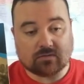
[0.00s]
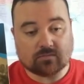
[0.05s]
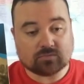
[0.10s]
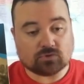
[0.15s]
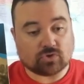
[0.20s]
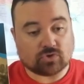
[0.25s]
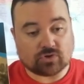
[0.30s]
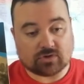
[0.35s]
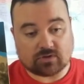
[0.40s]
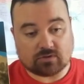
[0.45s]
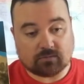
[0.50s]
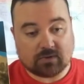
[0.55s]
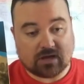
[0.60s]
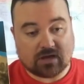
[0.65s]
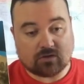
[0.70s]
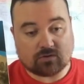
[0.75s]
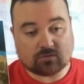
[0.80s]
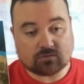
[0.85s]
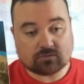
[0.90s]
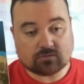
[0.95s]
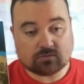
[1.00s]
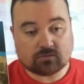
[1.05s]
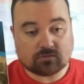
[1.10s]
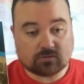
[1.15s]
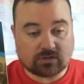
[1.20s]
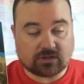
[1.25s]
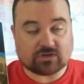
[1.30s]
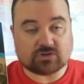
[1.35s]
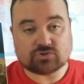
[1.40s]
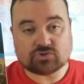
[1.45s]
learning about
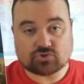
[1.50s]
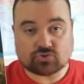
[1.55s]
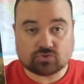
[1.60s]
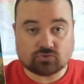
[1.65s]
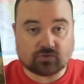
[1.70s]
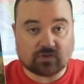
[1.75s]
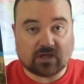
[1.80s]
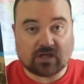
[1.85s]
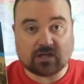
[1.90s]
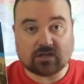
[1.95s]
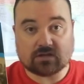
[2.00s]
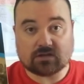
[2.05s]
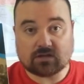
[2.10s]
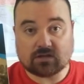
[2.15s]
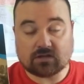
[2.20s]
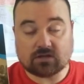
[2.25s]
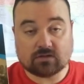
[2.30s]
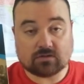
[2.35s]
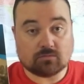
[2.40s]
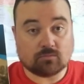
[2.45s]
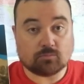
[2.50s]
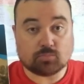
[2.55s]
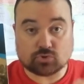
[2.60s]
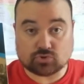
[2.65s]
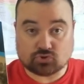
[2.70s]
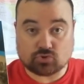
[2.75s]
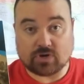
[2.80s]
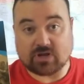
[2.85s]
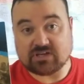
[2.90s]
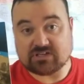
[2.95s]
literature that
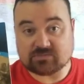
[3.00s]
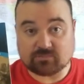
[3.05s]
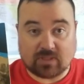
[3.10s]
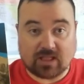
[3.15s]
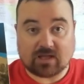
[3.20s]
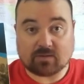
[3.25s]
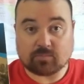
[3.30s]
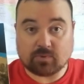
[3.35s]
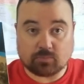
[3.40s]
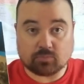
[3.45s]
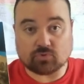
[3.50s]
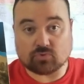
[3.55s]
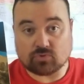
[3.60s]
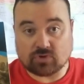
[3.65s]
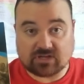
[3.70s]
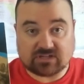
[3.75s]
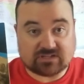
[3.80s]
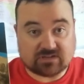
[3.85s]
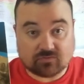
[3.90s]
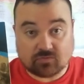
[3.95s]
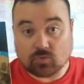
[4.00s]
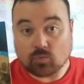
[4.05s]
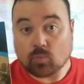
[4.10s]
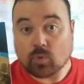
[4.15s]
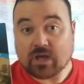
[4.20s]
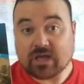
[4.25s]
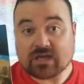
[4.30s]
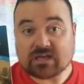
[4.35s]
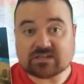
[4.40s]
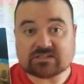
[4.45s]
portrays Black people in different
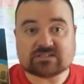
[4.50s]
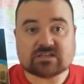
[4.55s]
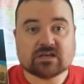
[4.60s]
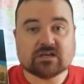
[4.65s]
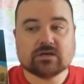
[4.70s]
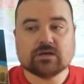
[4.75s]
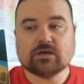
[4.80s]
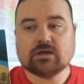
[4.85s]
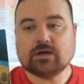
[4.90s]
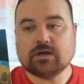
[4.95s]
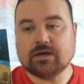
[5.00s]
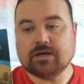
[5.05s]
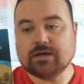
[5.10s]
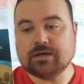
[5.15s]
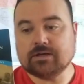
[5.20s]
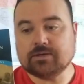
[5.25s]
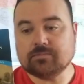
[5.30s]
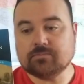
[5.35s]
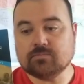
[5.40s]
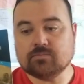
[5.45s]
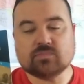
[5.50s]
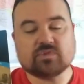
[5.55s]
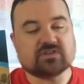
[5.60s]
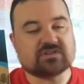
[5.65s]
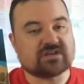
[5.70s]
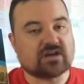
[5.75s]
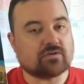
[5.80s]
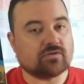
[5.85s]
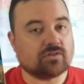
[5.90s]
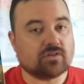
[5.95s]
ways, The
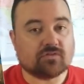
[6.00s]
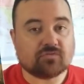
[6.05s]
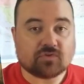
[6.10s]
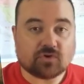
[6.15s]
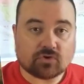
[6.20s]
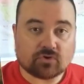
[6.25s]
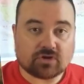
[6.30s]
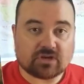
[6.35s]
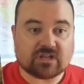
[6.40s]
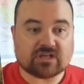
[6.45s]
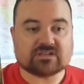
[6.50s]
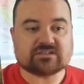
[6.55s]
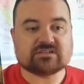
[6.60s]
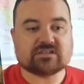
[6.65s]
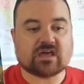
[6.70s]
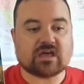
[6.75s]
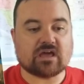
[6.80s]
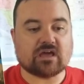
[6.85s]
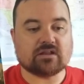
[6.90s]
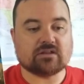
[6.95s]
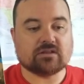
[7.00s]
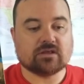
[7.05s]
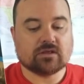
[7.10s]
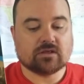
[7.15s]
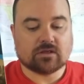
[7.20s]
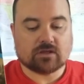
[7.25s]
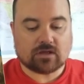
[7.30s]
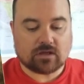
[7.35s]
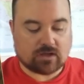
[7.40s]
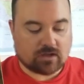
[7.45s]
Sound and the Fury does that,
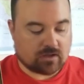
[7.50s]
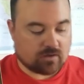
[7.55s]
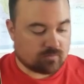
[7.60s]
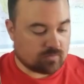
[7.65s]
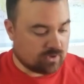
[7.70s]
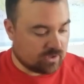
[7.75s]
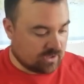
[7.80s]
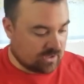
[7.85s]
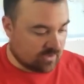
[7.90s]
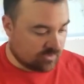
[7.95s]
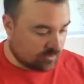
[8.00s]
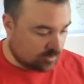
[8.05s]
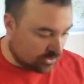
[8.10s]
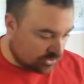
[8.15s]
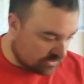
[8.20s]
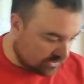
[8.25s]
another book